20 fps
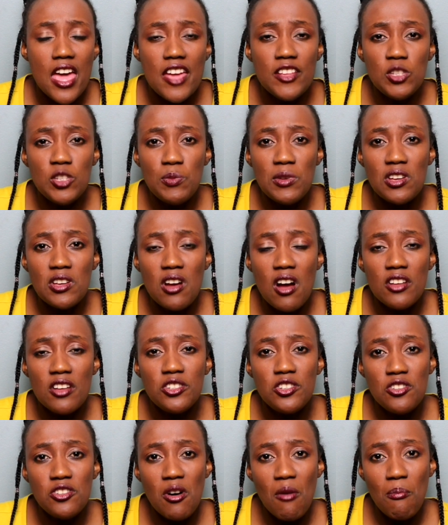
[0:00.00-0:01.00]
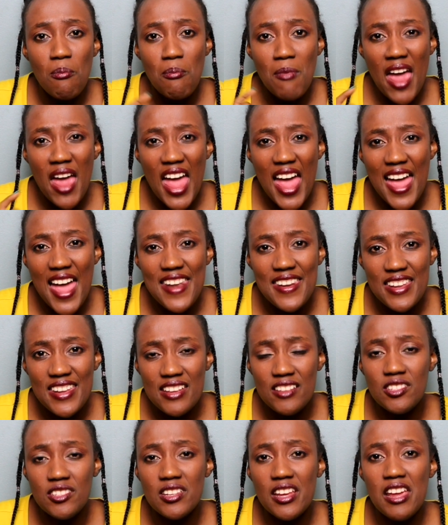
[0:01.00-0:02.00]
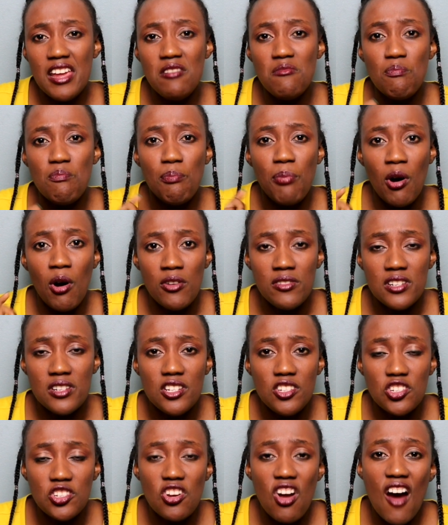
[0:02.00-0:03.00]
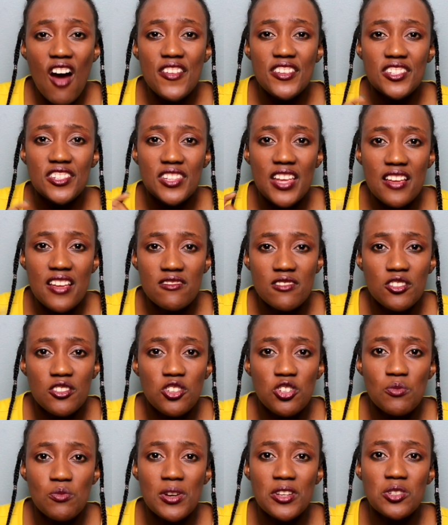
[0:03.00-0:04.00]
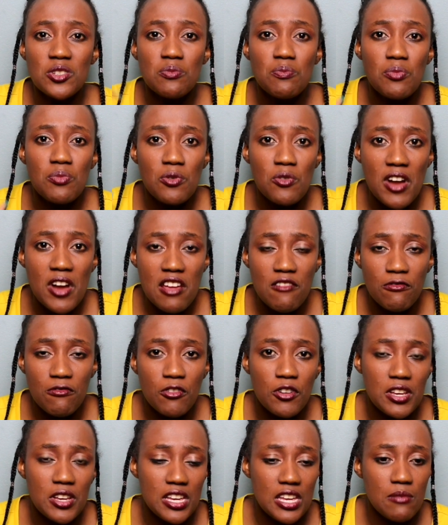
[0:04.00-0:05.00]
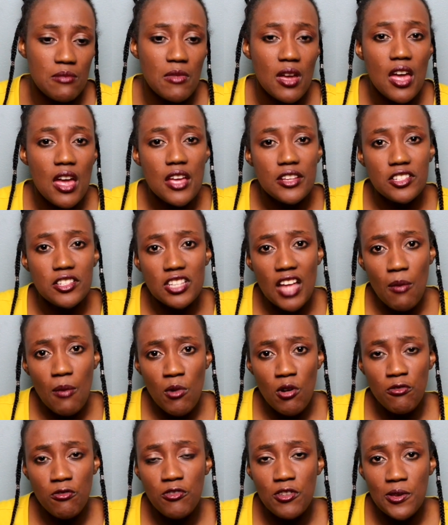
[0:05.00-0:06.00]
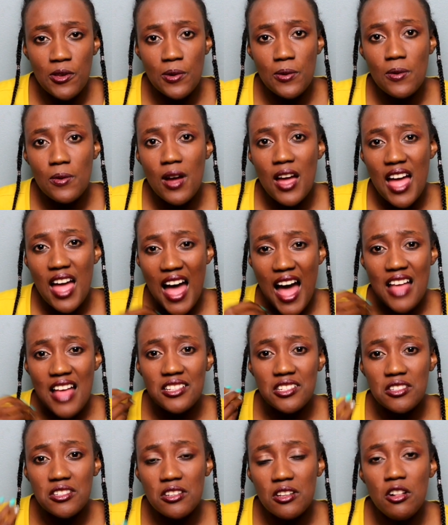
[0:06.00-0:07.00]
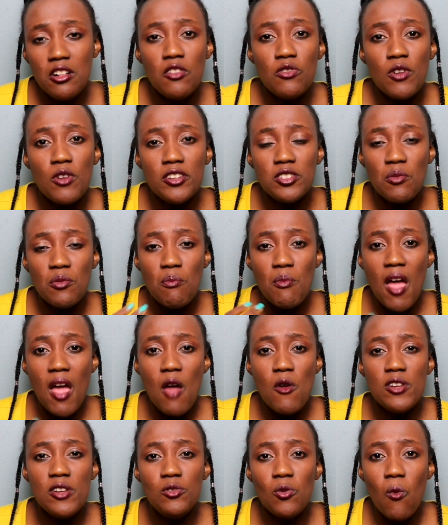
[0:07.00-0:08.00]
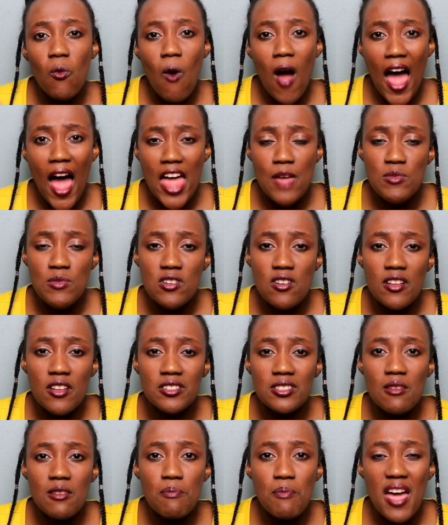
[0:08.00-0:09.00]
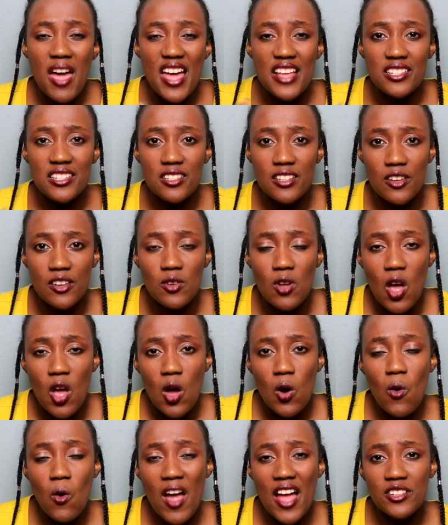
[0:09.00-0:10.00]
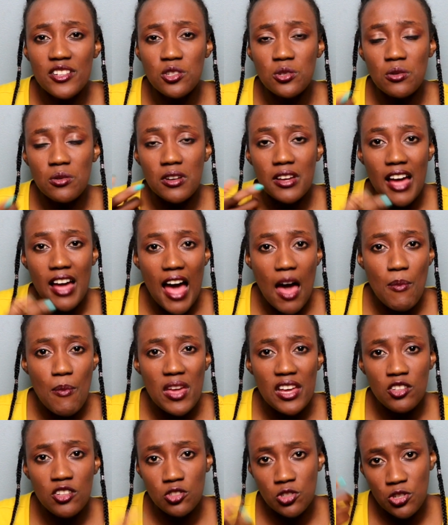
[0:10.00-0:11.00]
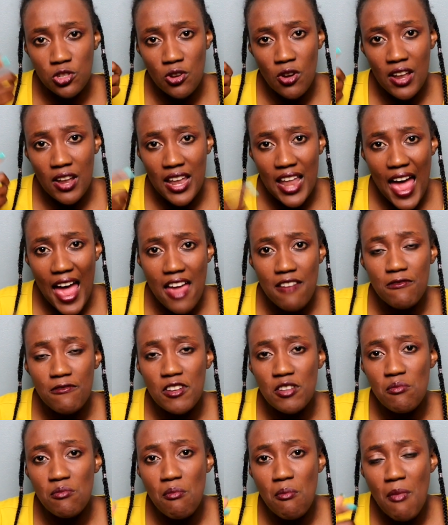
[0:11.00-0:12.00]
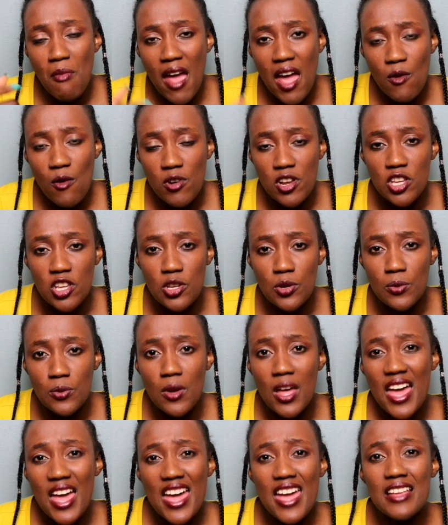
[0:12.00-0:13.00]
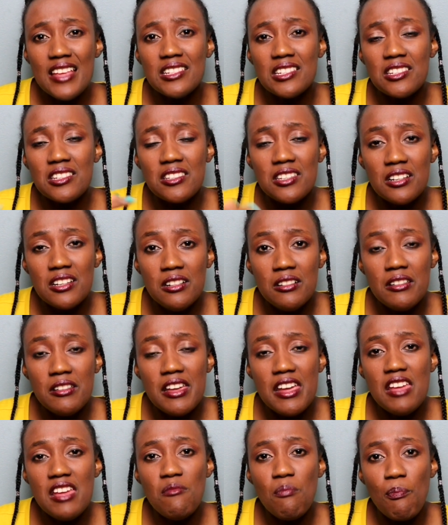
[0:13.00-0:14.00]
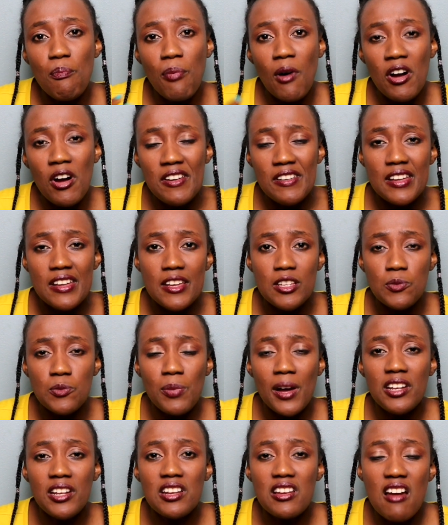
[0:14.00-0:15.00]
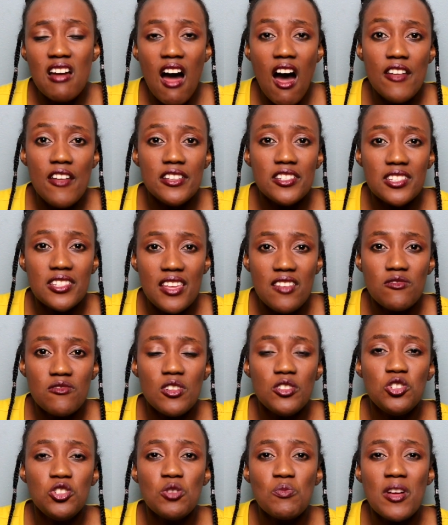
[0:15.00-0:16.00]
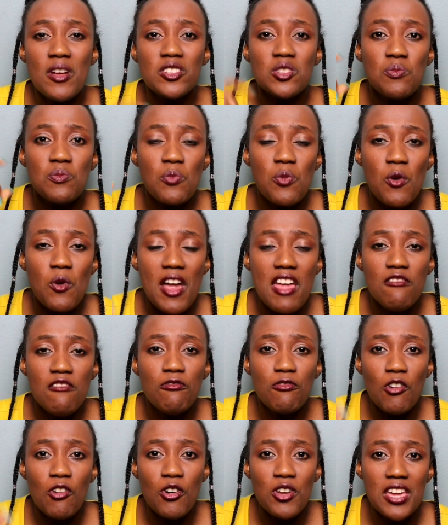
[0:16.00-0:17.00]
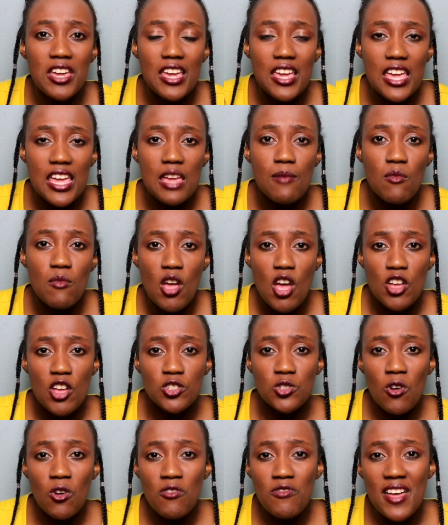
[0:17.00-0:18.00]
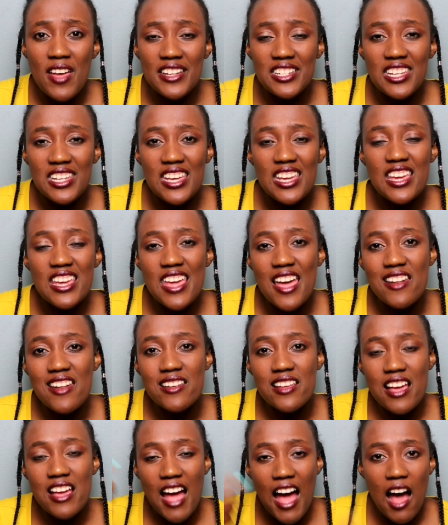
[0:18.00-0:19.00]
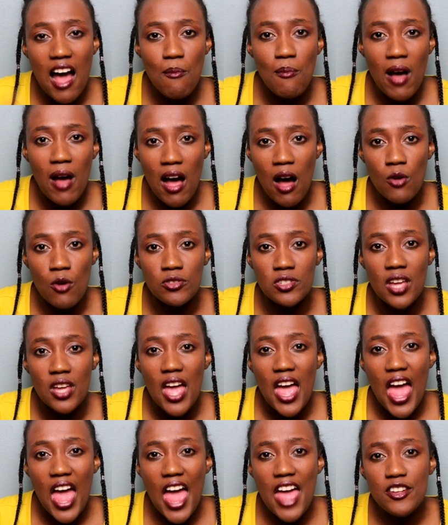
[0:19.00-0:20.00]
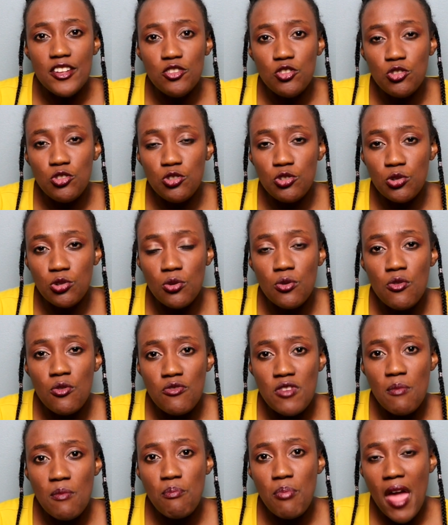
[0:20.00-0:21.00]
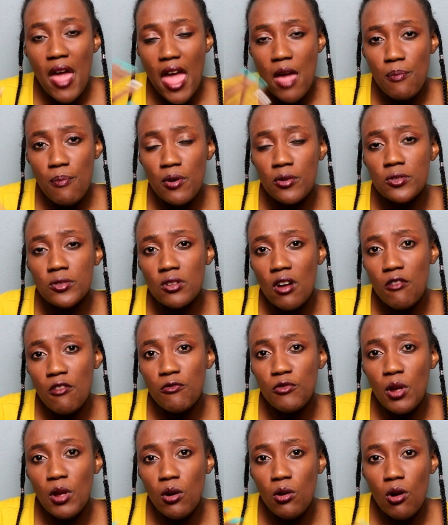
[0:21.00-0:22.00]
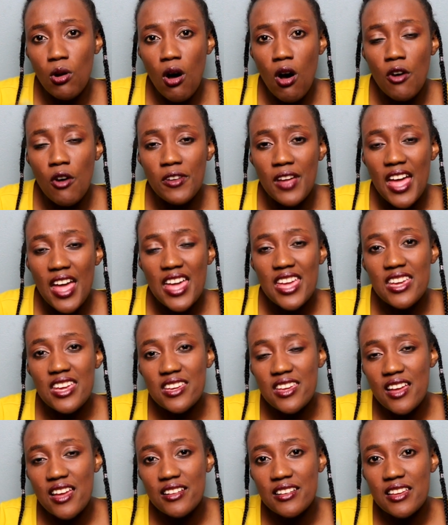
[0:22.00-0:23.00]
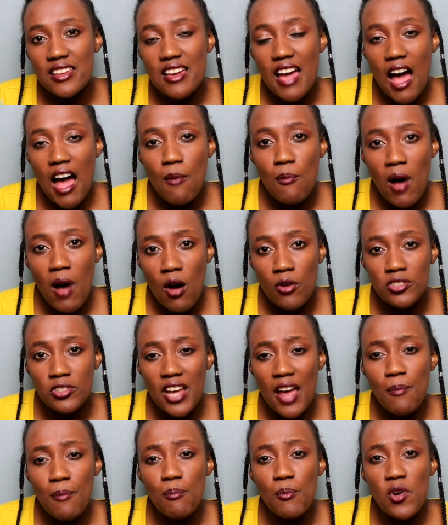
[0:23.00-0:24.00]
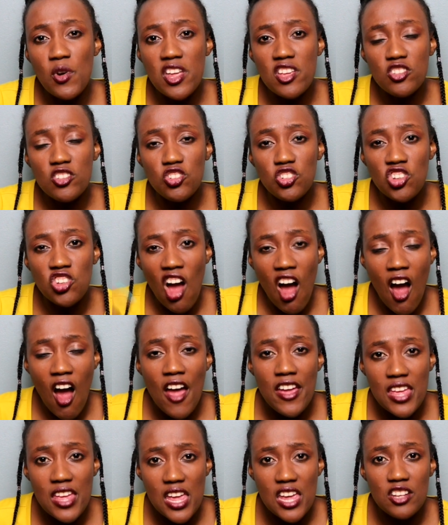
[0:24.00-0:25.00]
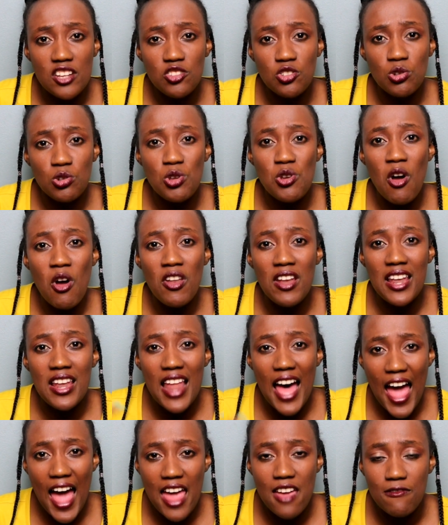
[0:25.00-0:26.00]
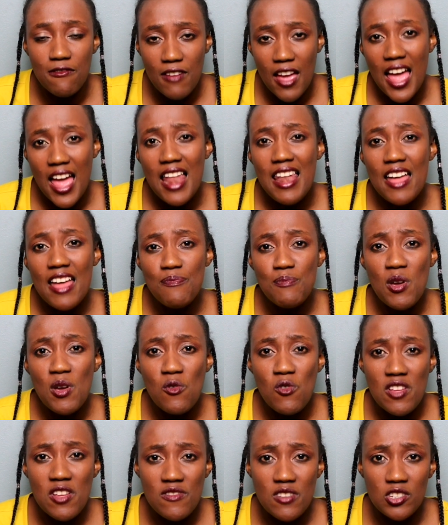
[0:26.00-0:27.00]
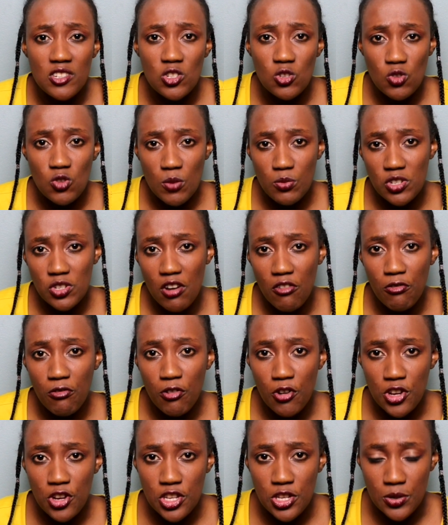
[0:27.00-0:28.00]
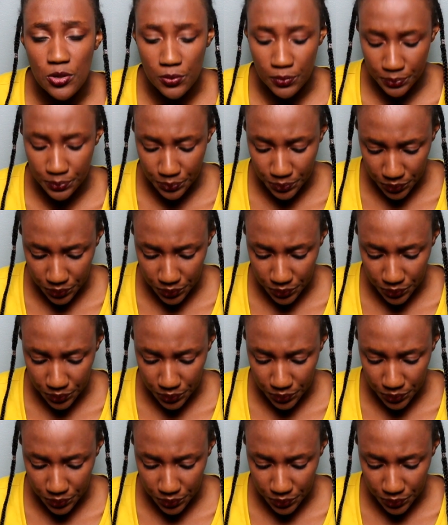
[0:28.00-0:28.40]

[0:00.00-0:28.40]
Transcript: It's because your man is in bondage. God is saying that you must pray for him. Some of you are still not married. Why? Because the person who has to come into your life and marry you is still in bondage. But God is saying that you must pray for him so that he can come out and do the purpose of the Lord. He can come out and bring joy into your life. Let me read this scripture for you.